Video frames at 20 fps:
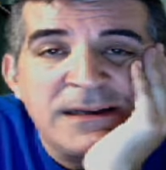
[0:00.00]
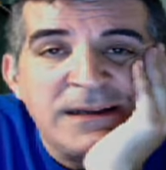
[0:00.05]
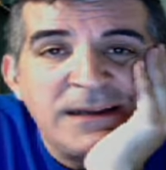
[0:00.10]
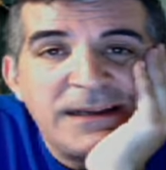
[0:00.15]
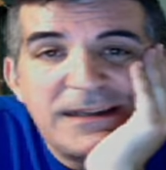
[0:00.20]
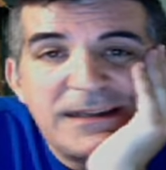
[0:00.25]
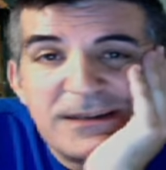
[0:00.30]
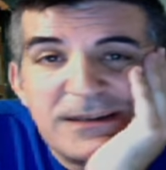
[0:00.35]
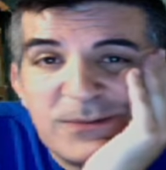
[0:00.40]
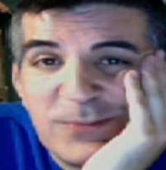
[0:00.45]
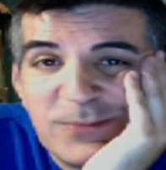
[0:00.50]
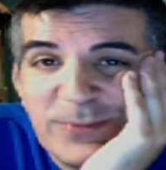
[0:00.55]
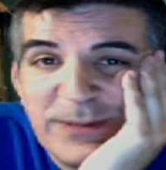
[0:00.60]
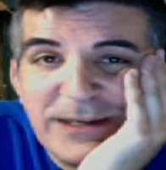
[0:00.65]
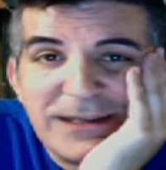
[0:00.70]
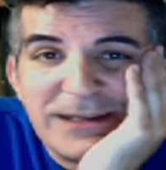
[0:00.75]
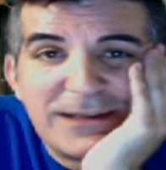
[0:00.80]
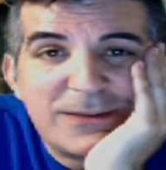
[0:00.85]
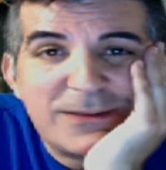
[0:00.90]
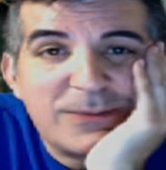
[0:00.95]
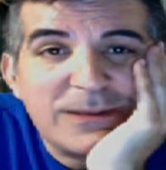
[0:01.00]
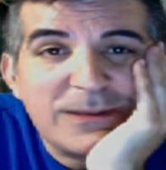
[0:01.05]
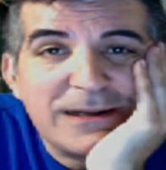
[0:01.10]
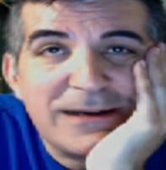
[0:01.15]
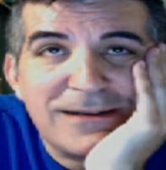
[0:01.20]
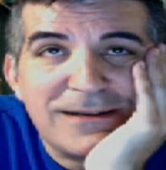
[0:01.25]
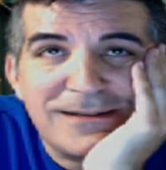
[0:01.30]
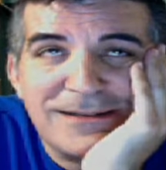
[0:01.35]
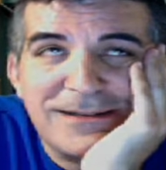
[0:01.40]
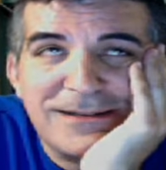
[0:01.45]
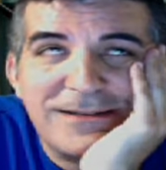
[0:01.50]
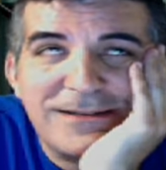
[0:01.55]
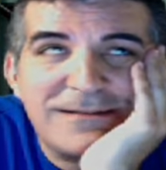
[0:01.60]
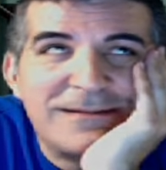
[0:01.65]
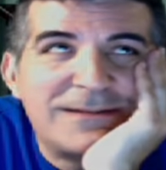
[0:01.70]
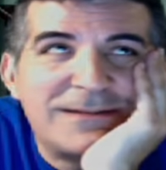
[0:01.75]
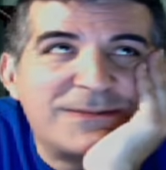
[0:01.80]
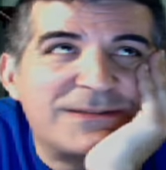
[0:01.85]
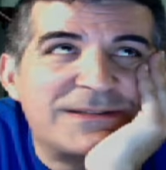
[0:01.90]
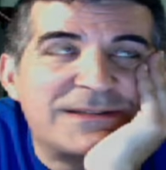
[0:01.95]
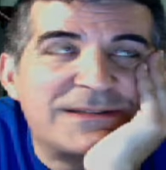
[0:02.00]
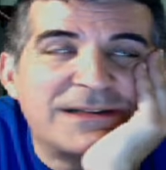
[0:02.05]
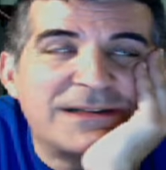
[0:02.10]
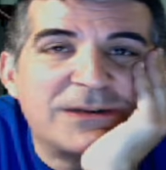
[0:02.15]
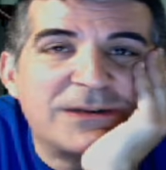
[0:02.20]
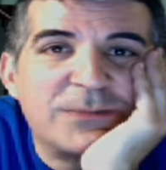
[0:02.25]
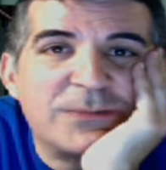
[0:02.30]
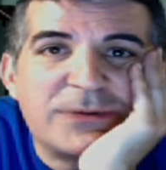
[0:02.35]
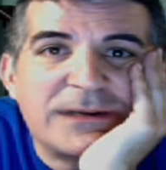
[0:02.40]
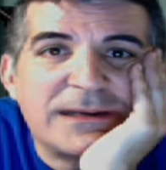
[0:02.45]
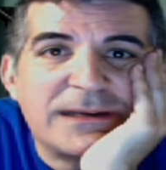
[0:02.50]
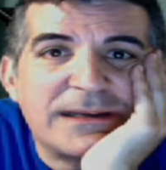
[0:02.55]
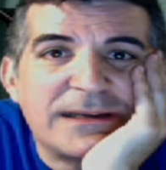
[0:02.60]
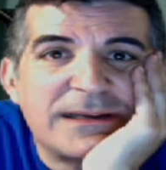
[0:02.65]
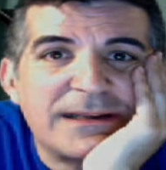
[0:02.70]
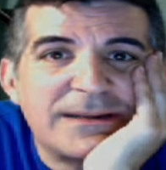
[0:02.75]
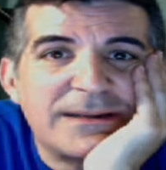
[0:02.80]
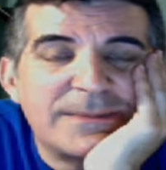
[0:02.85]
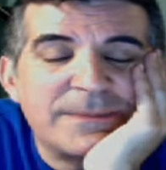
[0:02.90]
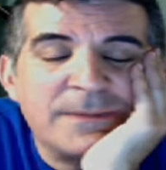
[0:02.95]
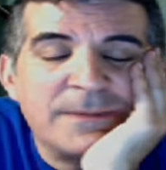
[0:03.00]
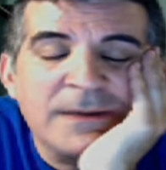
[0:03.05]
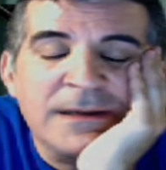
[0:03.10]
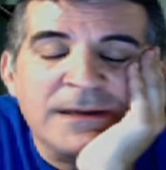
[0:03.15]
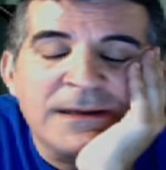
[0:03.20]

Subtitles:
He did really well. I'm so proud of him.